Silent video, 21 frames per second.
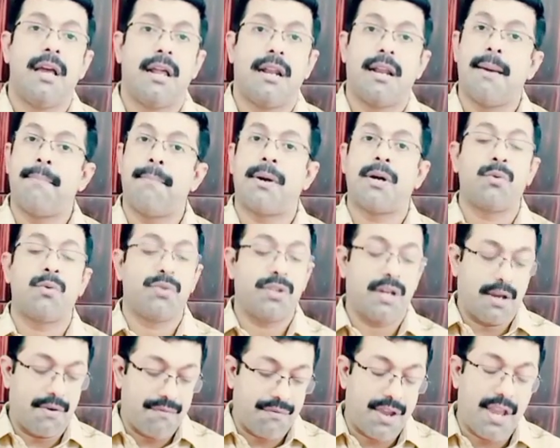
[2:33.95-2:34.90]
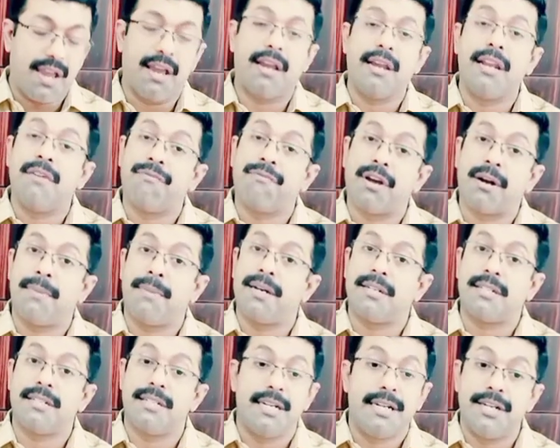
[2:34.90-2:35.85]
Number two, the
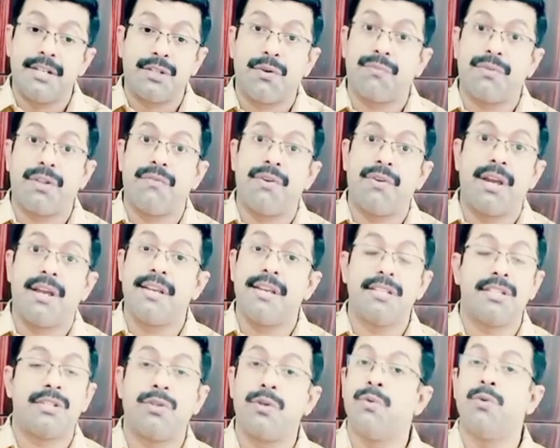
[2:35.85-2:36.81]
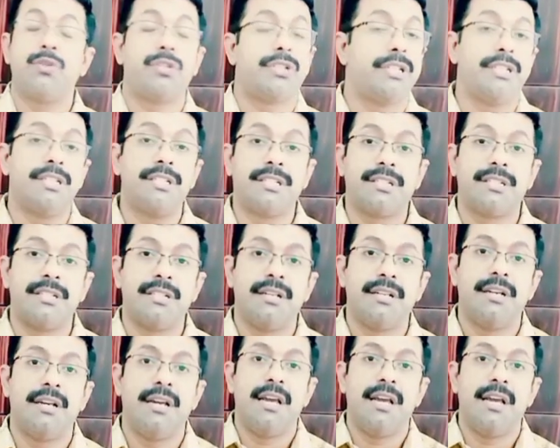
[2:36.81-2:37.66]
information needs of the various users.